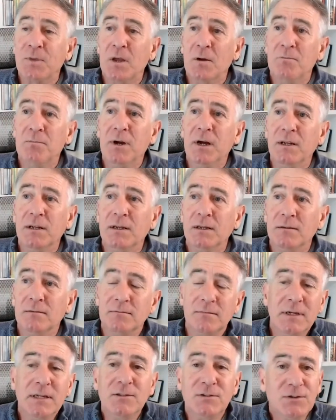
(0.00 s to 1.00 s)
but
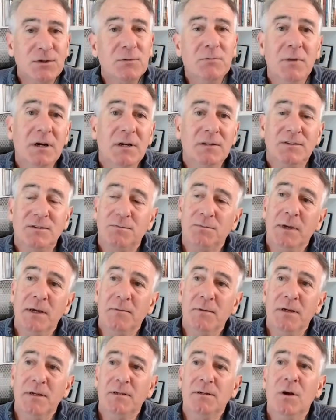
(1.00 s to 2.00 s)
in 2 months,
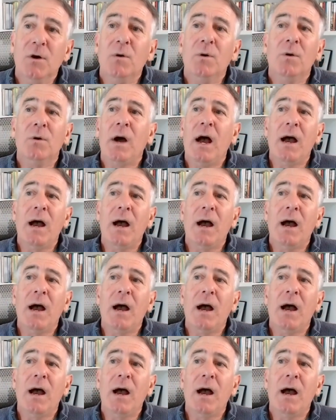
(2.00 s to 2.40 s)
maybe no